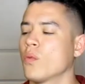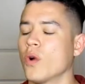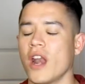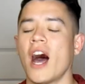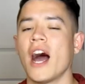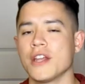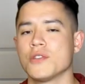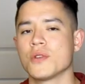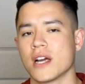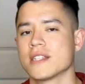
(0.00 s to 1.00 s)
when I
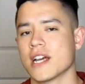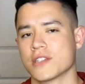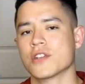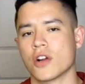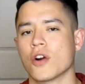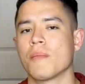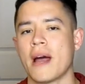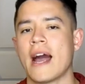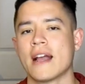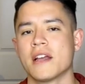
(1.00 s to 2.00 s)
do not text a girl
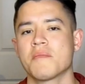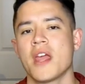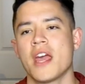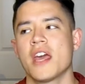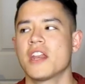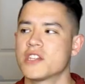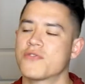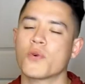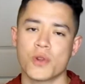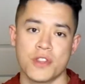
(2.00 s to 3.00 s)
back, it is
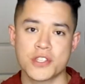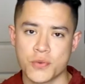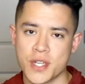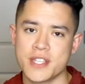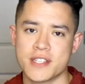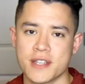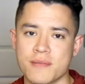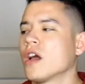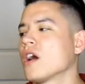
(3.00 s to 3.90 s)
for this reason.